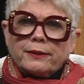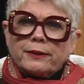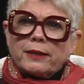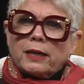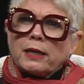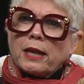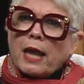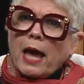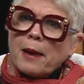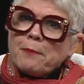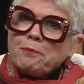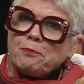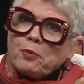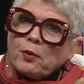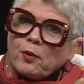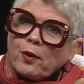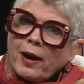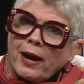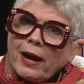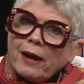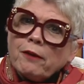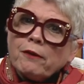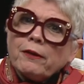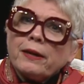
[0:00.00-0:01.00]
The
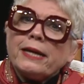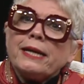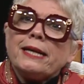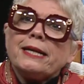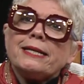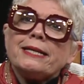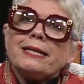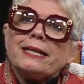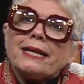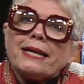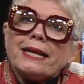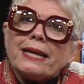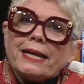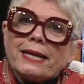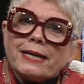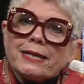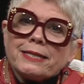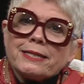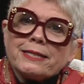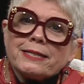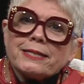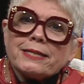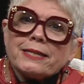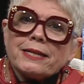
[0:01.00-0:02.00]
librarian
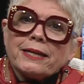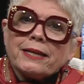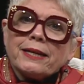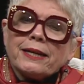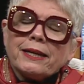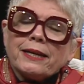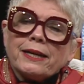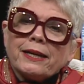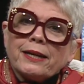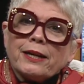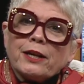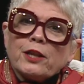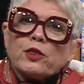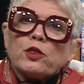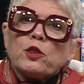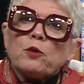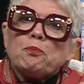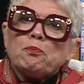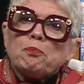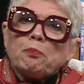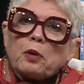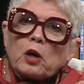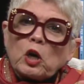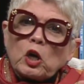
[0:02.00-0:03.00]
is the
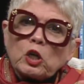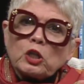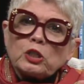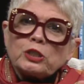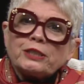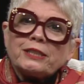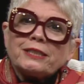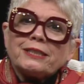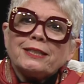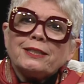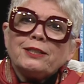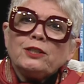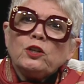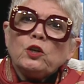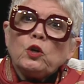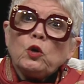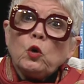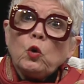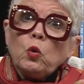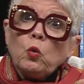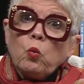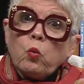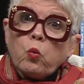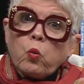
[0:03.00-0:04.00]
person
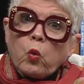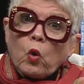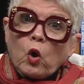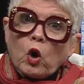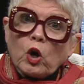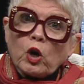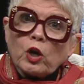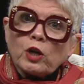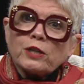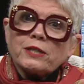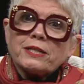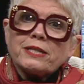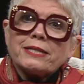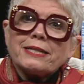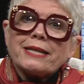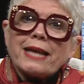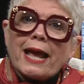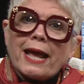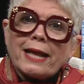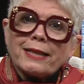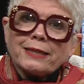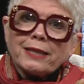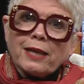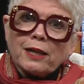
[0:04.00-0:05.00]
who works
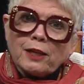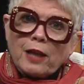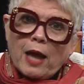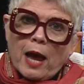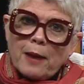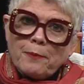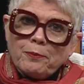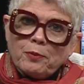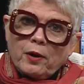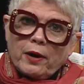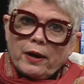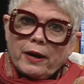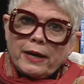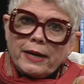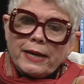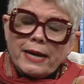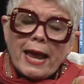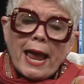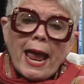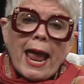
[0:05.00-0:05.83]
at the library.